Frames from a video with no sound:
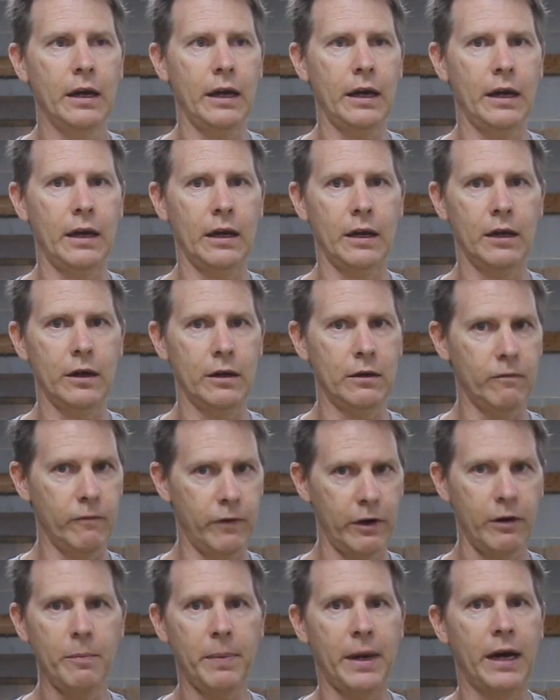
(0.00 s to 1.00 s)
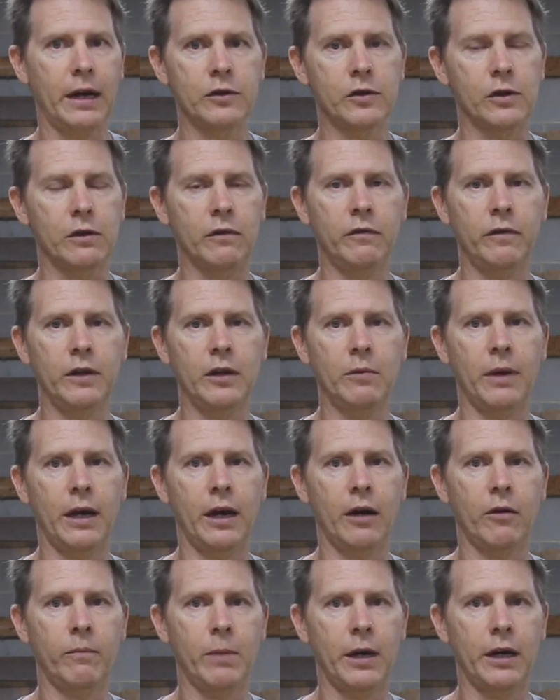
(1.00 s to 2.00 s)
and very positive
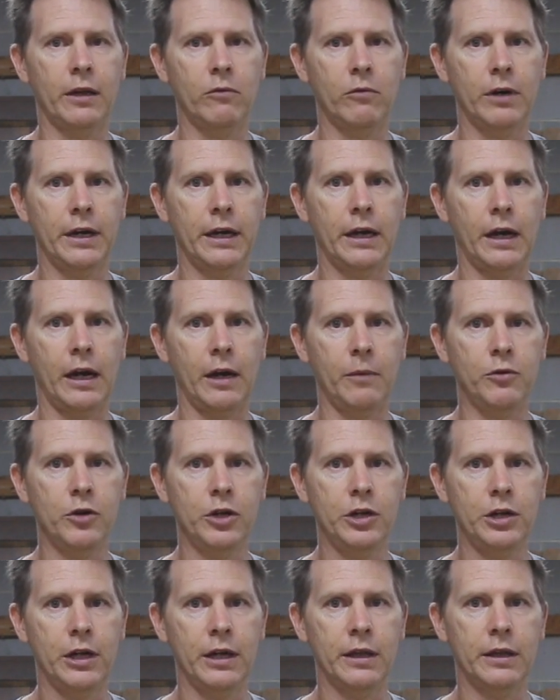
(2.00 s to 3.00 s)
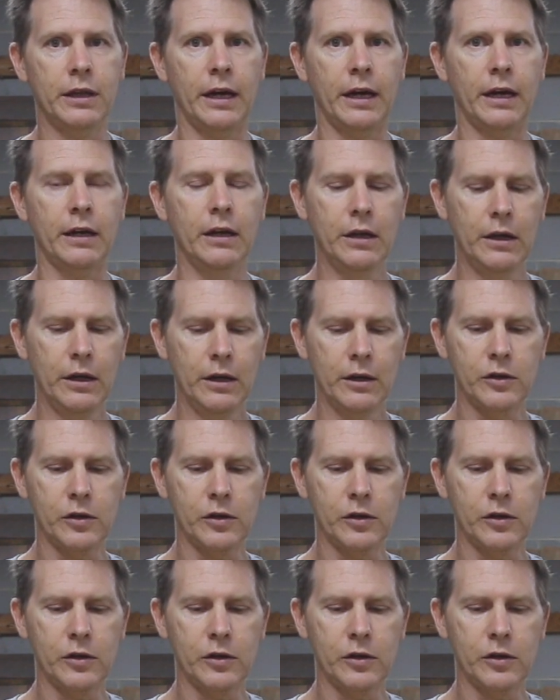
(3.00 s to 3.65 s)
feedback, by the way, and I appreciate that.